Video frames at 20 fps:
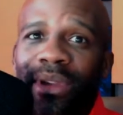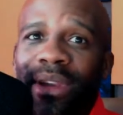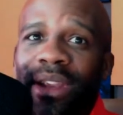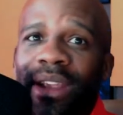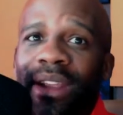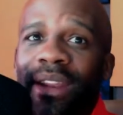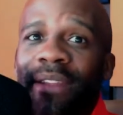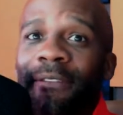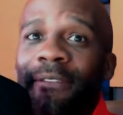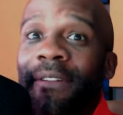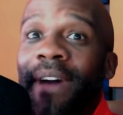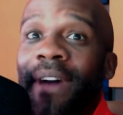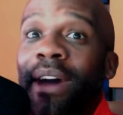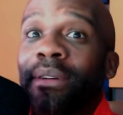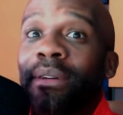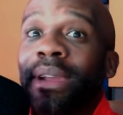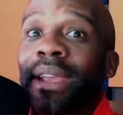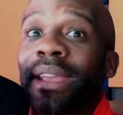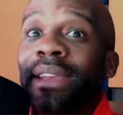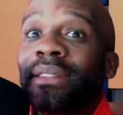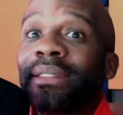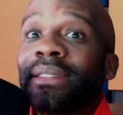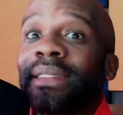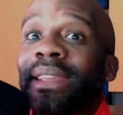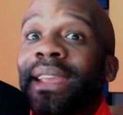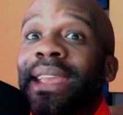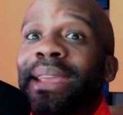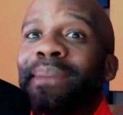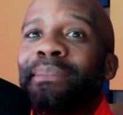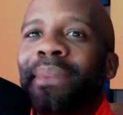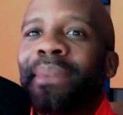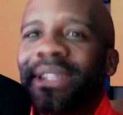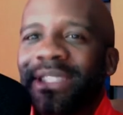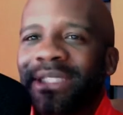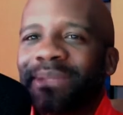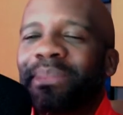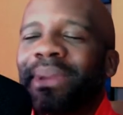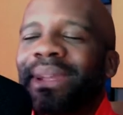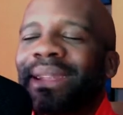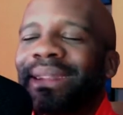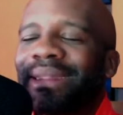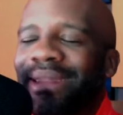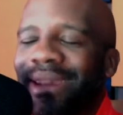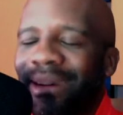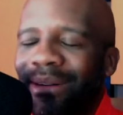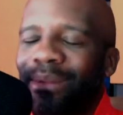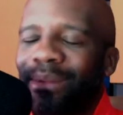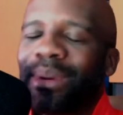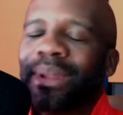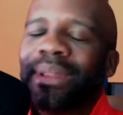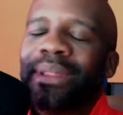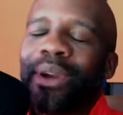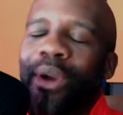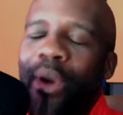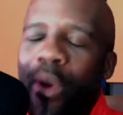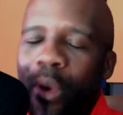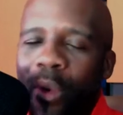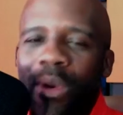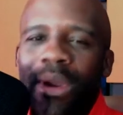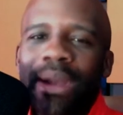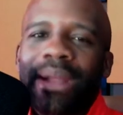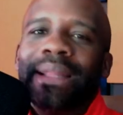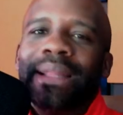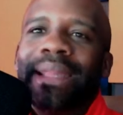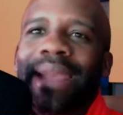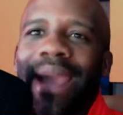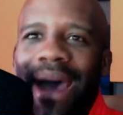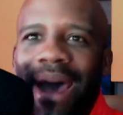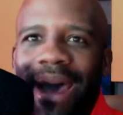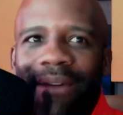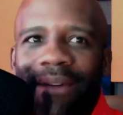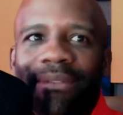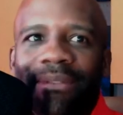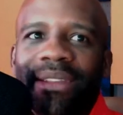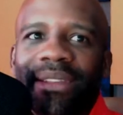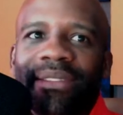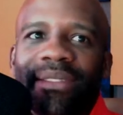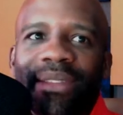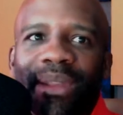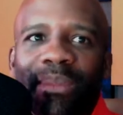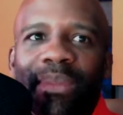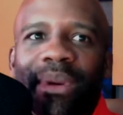And, and if found guilty, he must be dealt with accordingly, obviously.